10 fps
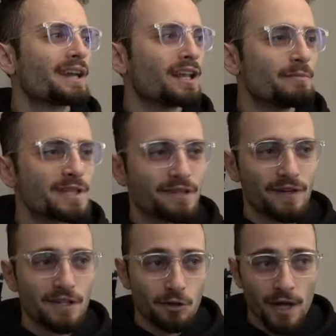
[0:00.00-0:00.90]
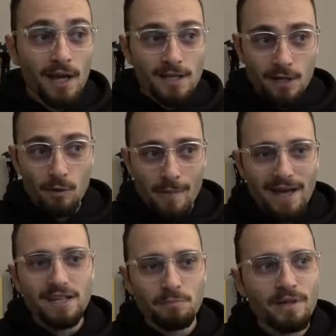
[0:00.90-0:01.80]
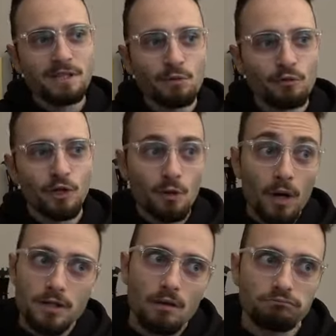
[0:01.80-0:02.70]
elements of history. It's like when Magnus plays the move rook e one, it's like,